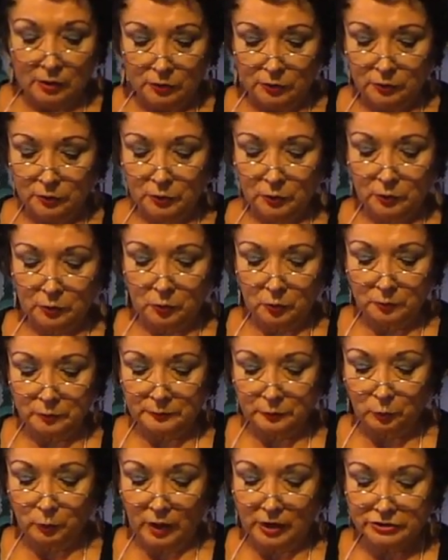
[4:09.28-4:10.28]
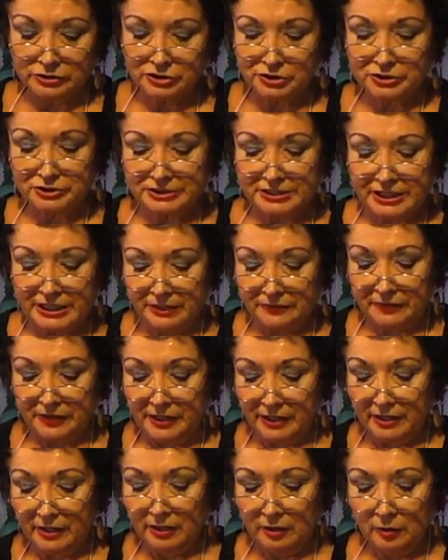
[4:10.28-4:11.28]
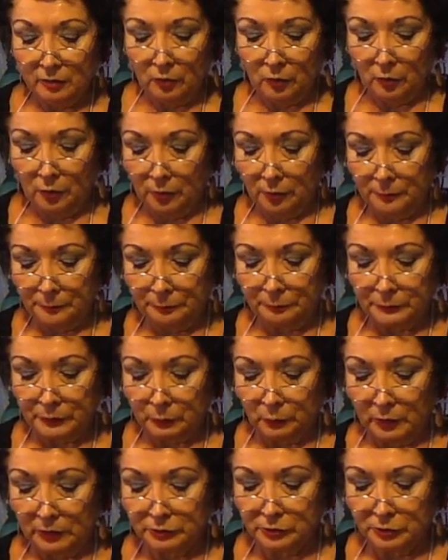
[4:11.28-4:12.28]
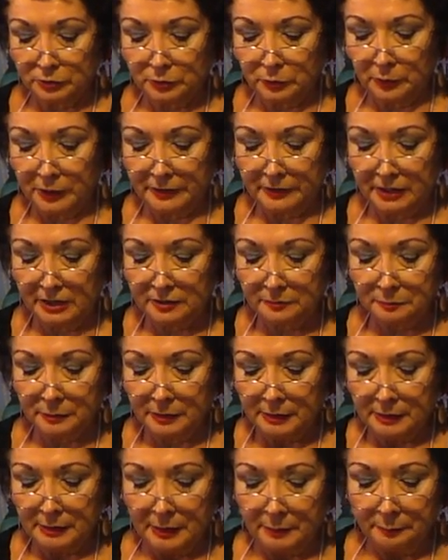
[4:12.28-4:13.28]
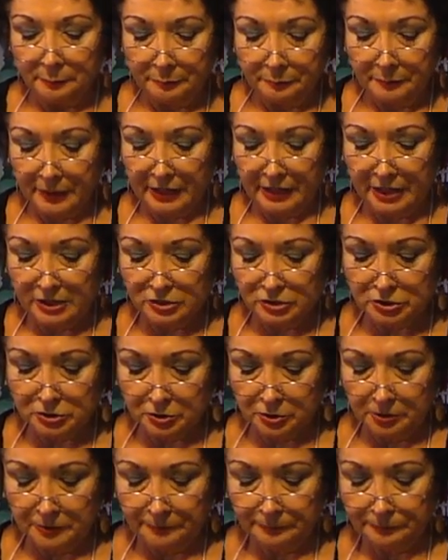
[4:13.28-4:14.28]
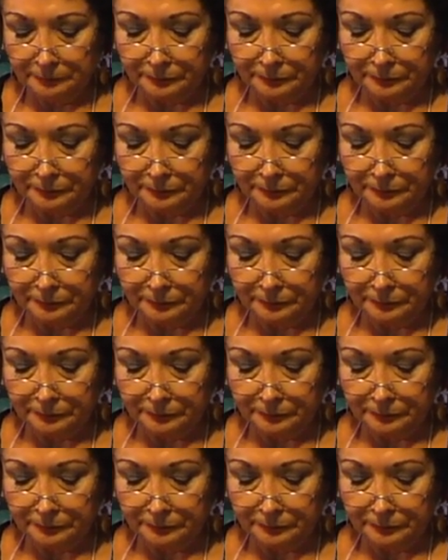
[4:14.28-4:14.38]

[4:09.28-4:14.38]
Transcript: You go watch TV or while you're doing this, making sure.